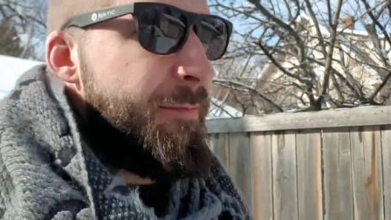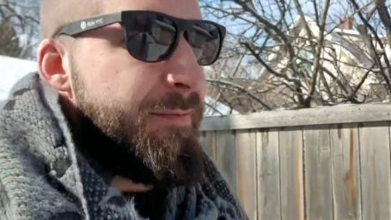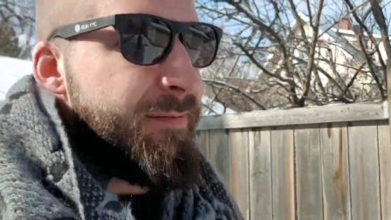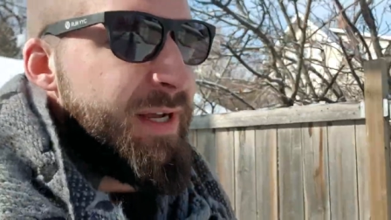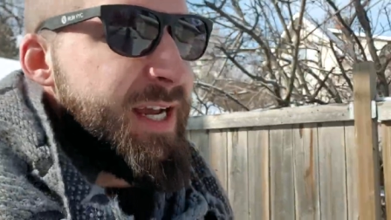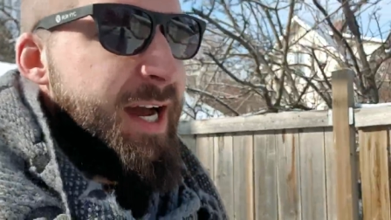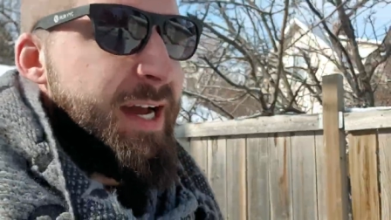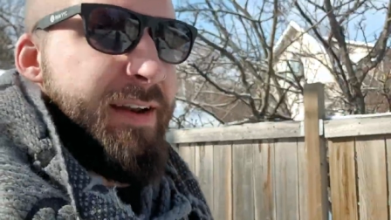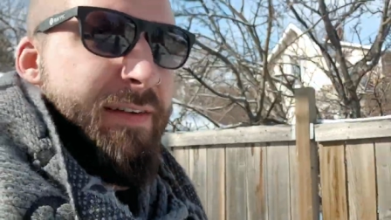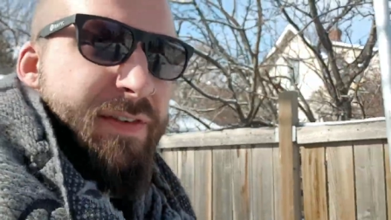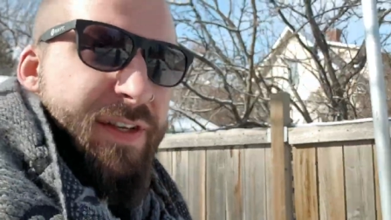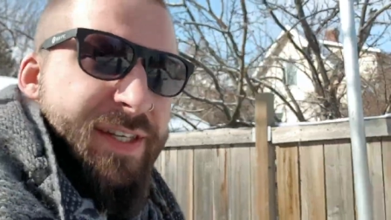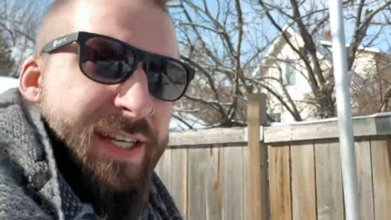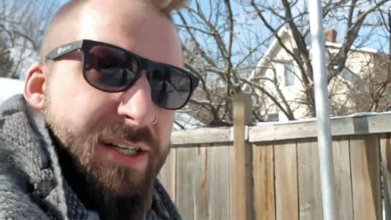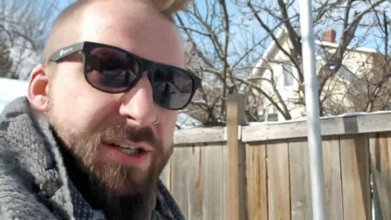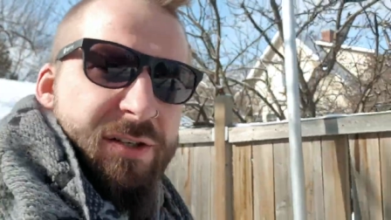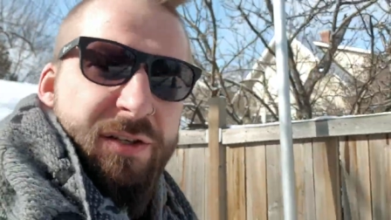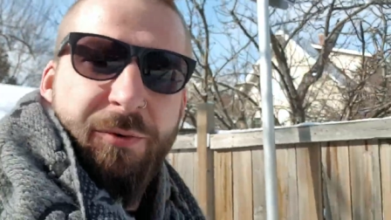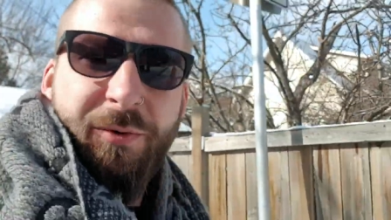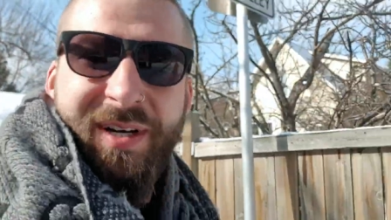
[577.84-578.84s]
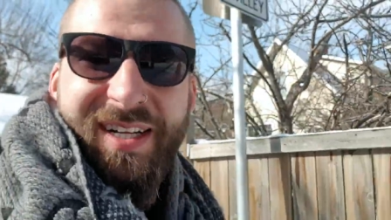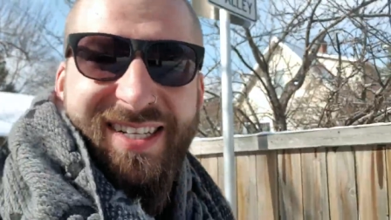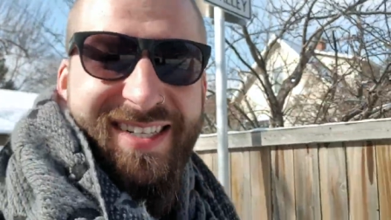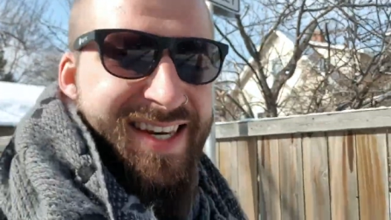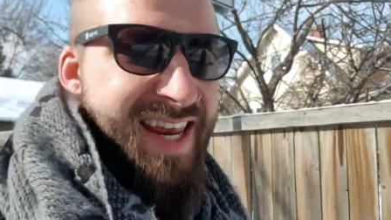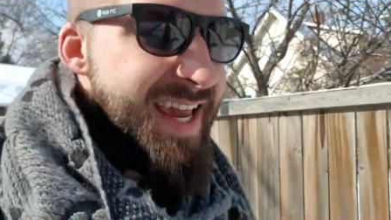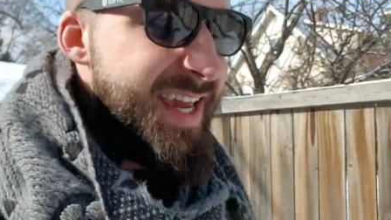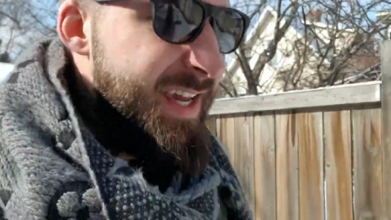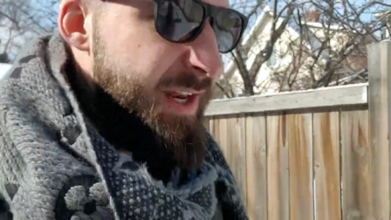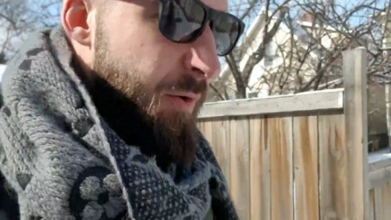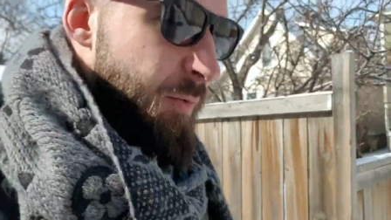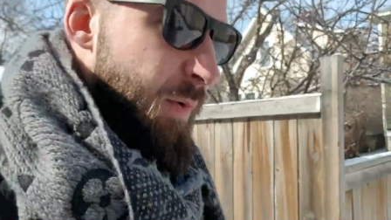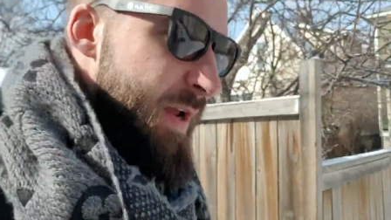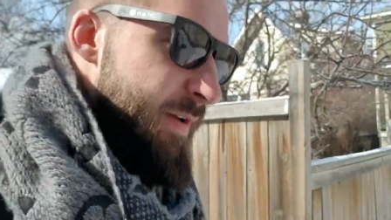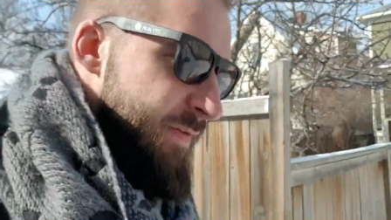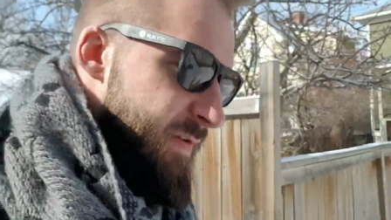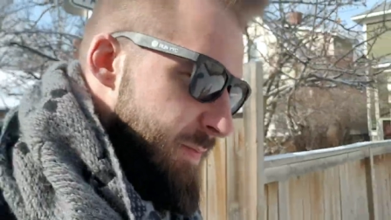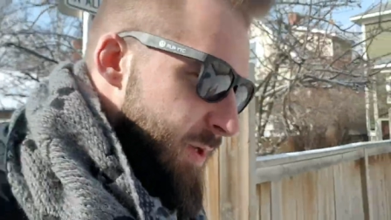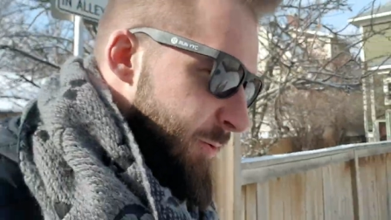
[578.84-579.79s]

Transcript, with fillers: Kind of essentially when it's taken away from you.